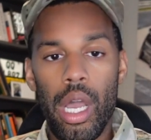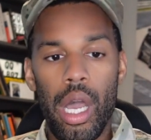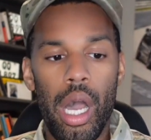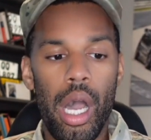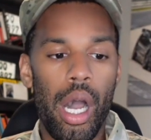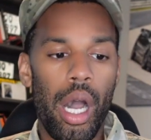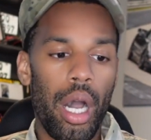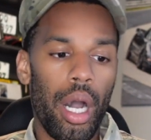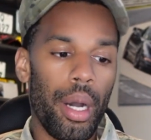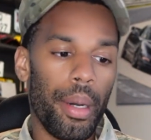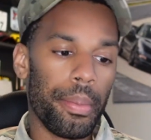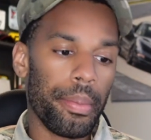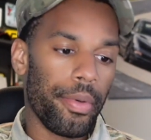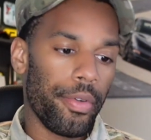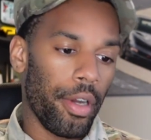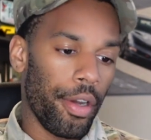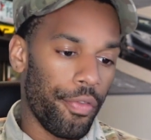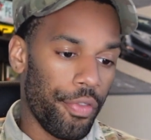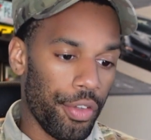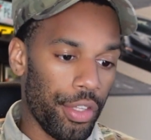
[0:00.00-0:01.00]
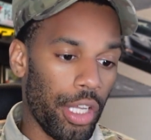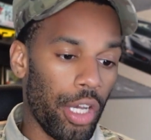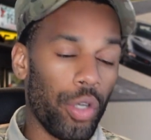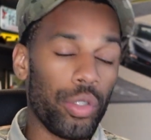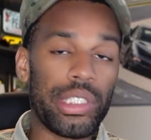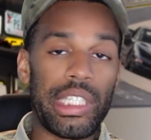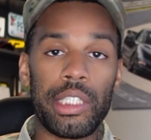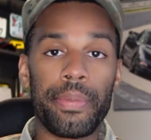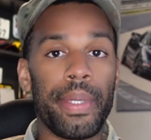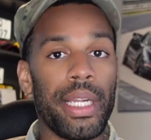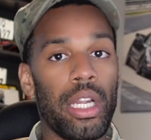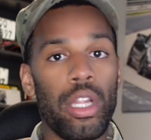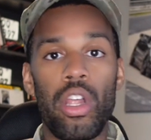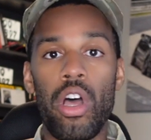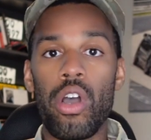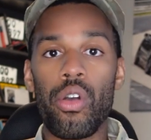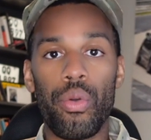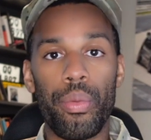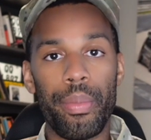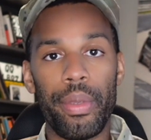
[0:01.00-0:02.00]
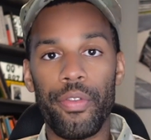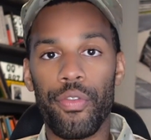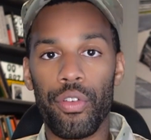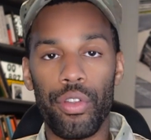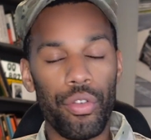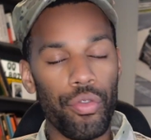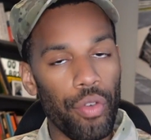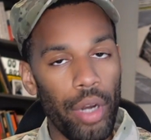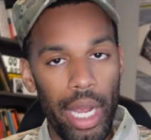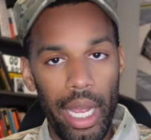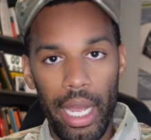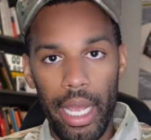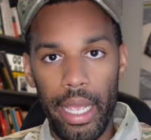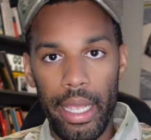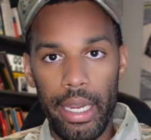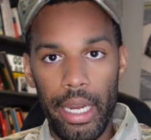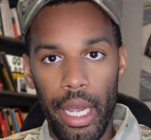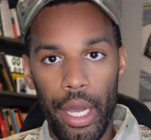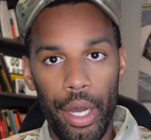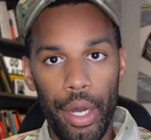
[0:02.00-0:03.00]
For those that's been along with me for the ride,